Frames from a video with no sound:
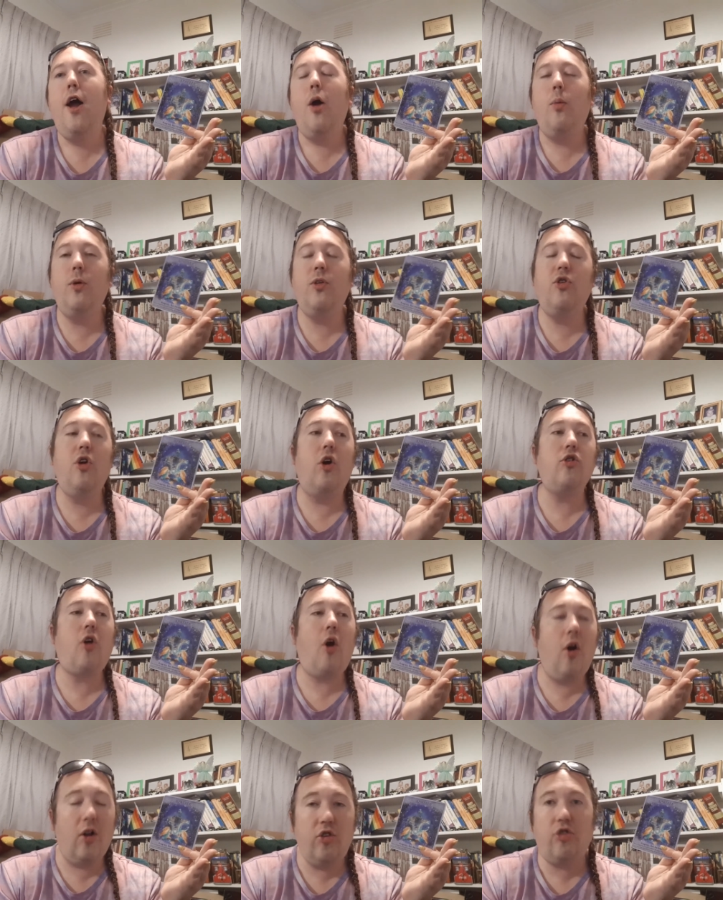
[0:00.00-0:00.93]
with not
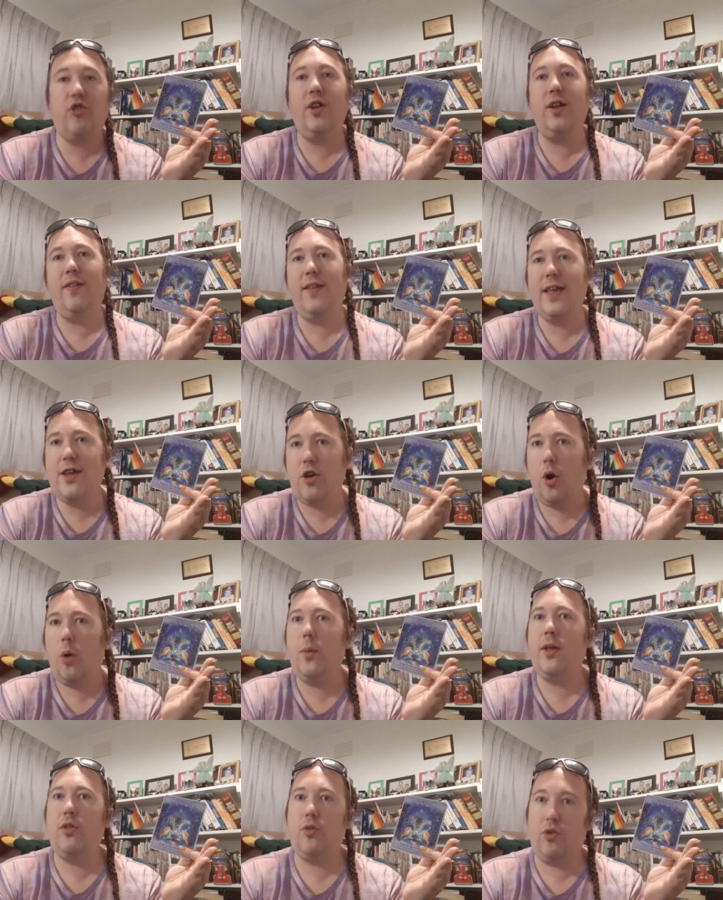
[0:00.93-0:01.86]
constantly
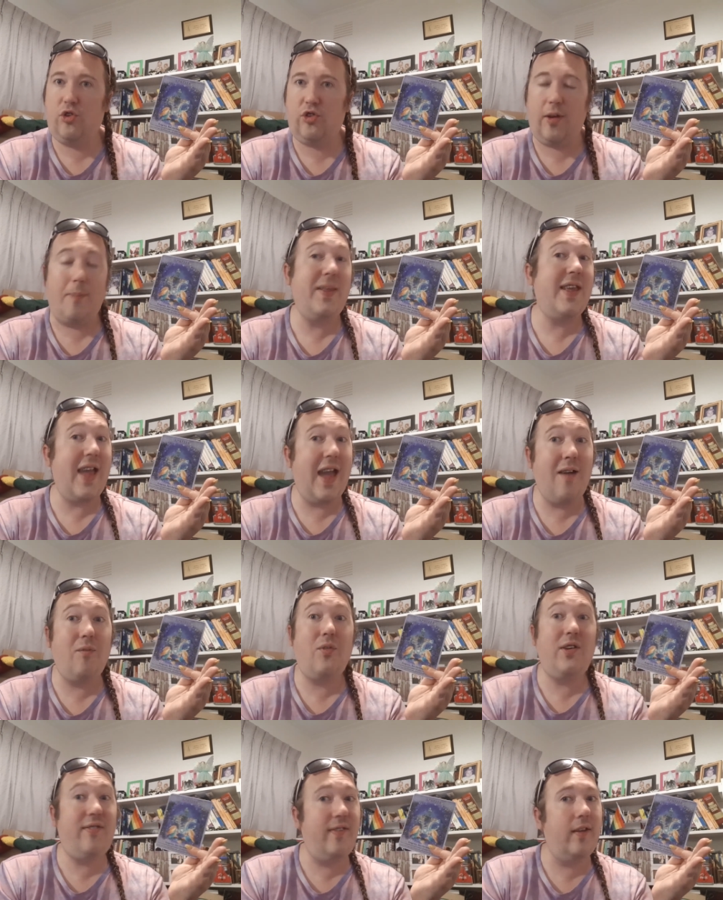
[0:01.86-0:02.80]
going through something
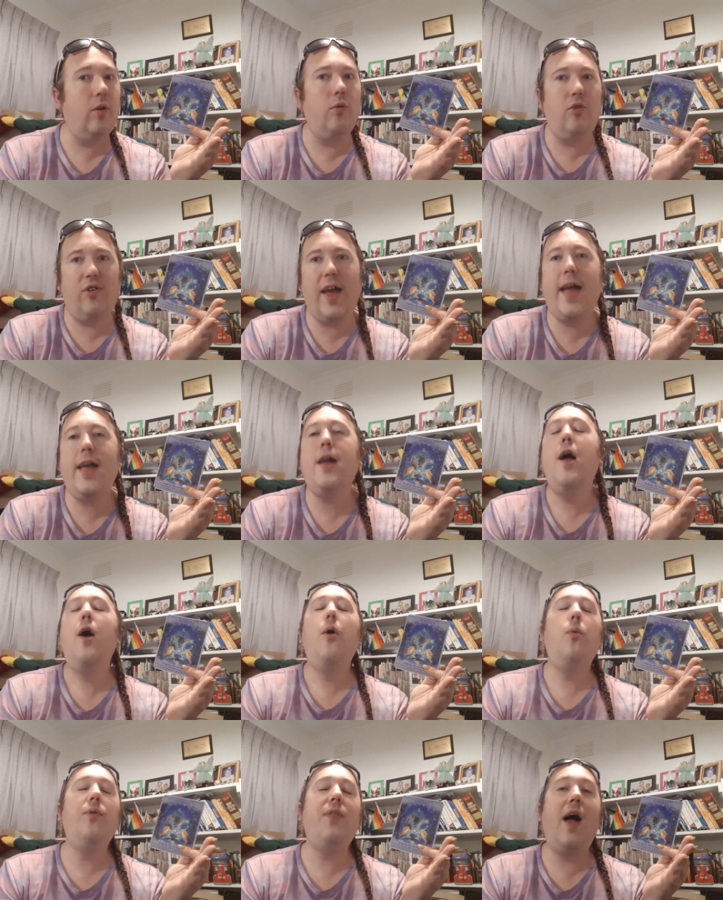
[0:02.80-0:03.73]
every single day,
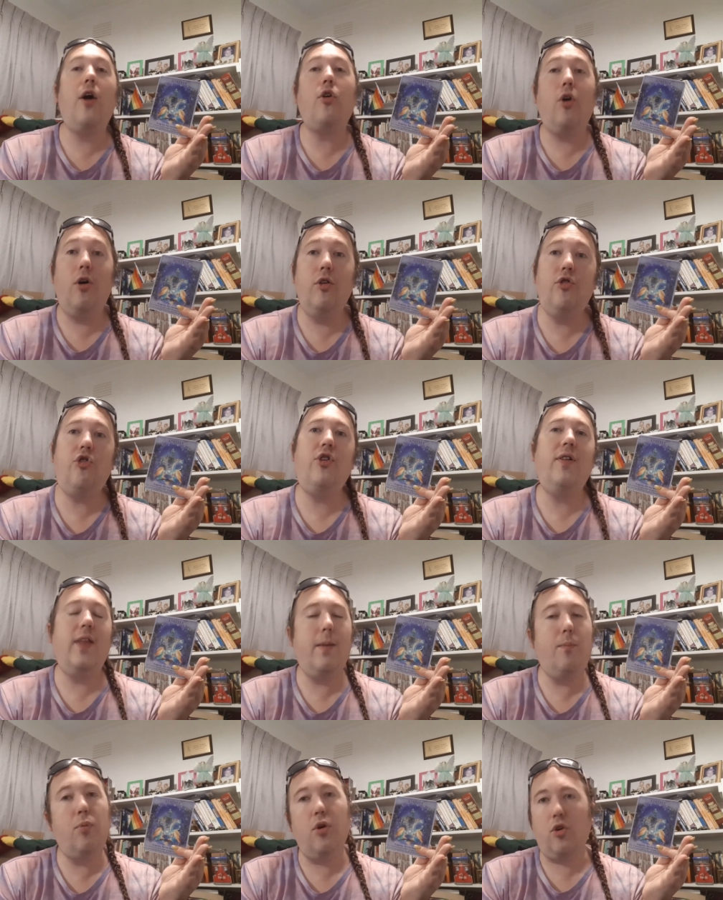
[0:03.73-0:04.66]
without
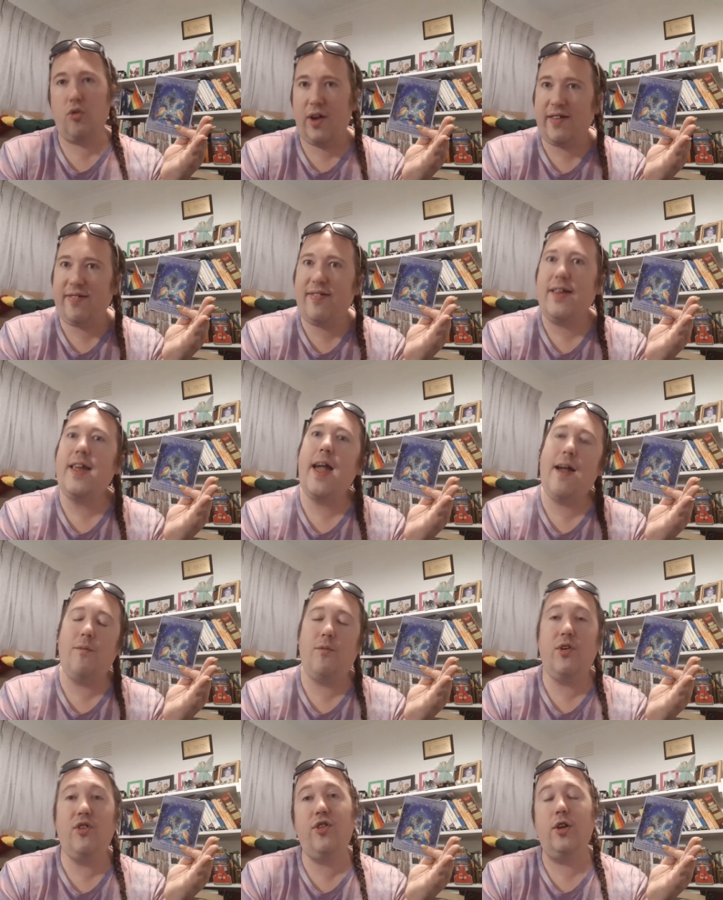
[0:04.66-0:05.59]
constantly progressing
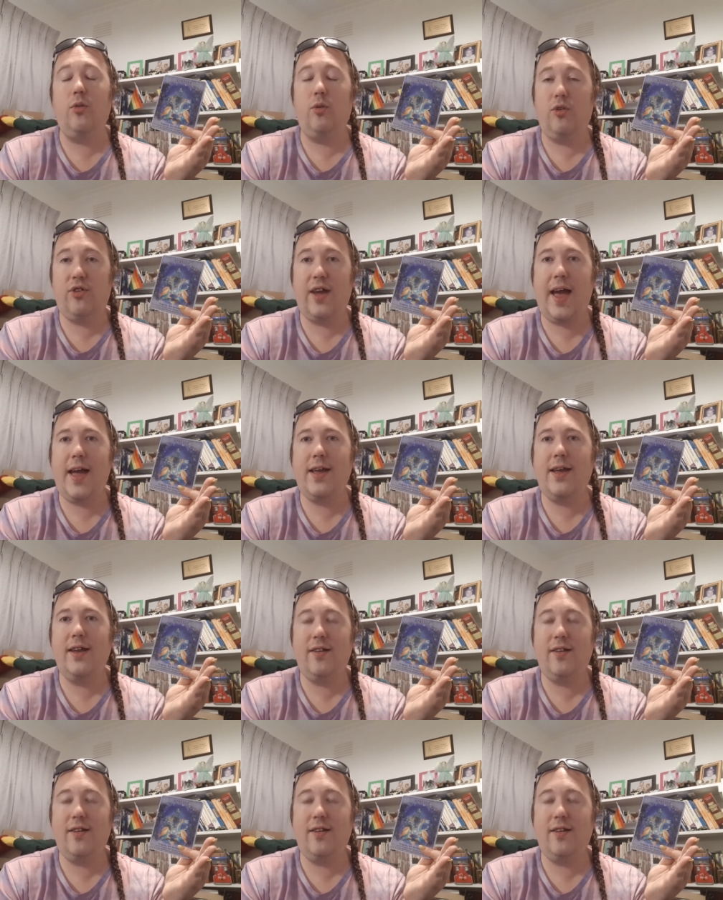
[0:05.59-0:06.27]
every single day?